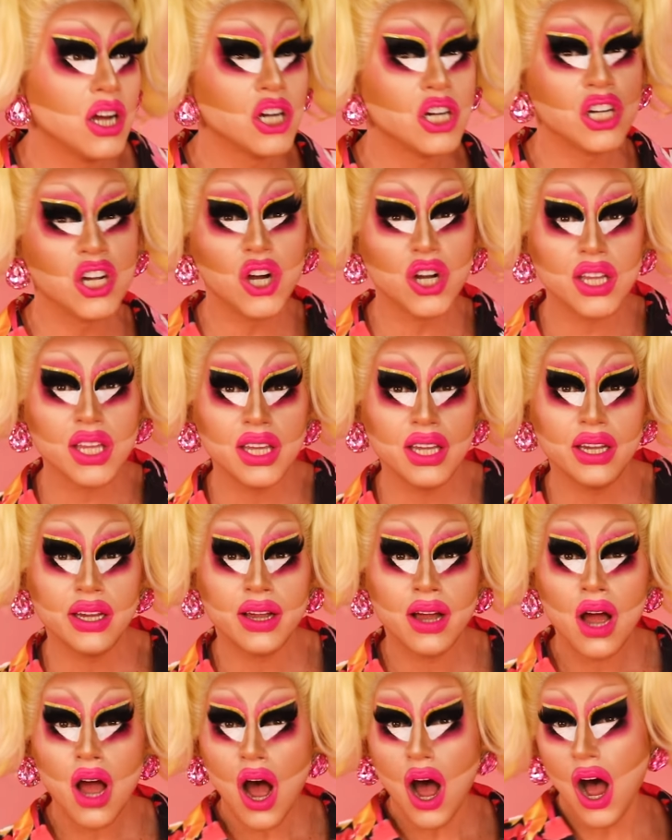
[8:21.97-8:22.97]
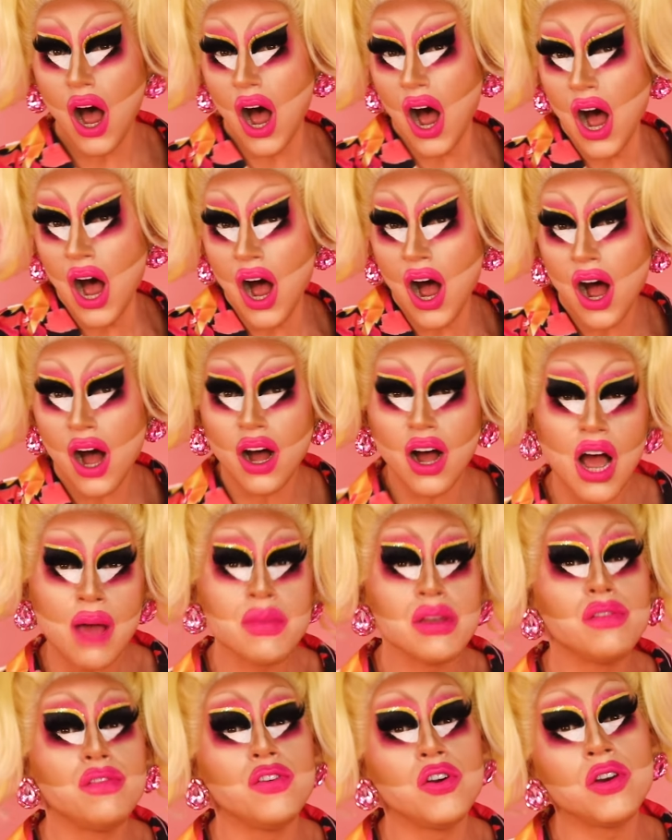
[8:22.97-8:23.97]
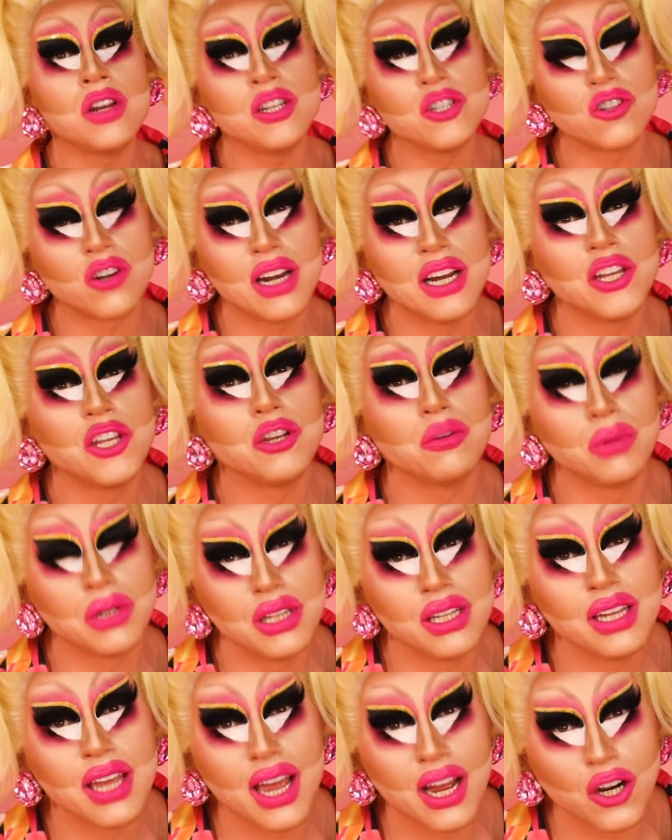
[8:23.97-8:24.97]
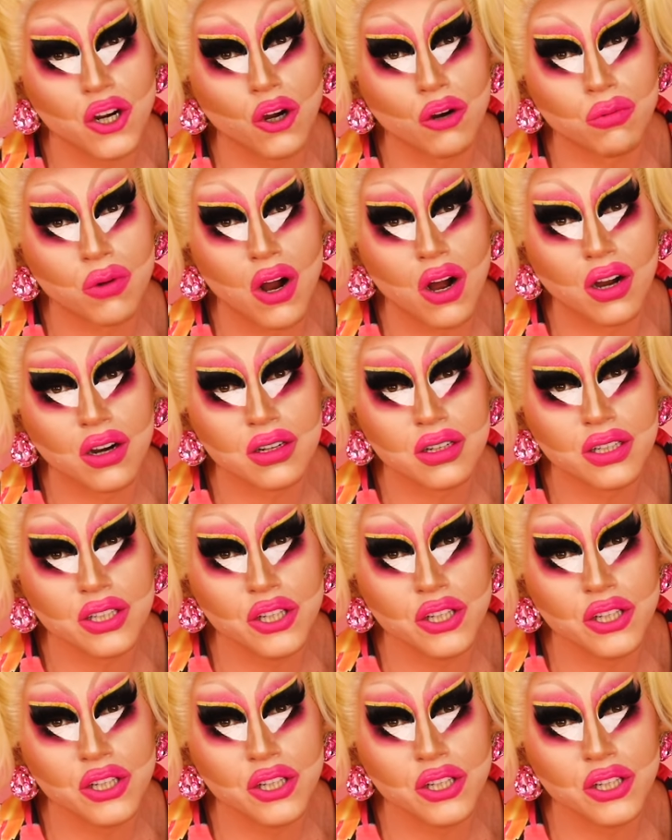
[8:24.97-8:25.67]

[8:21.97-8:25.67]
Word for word: Cookie. Oh, I mean, food and drink, you really can't go wrong.